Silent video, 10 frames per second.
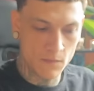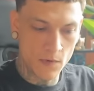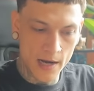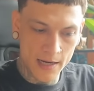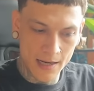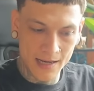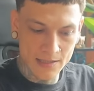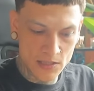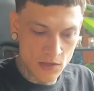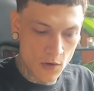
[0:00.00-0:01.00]
right?
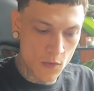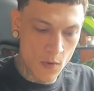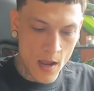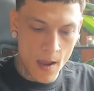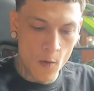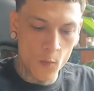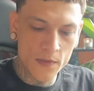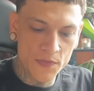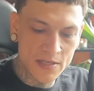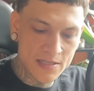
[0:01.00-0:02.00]
And so
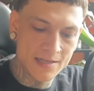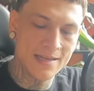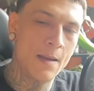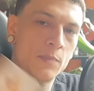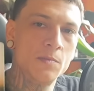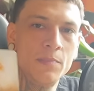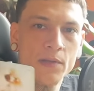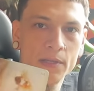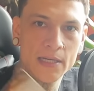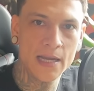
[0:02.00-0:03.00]
with this
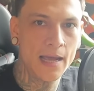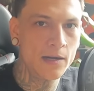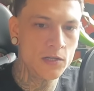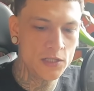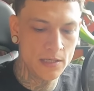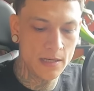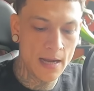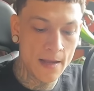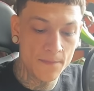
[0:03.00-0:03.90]
adaptability energy,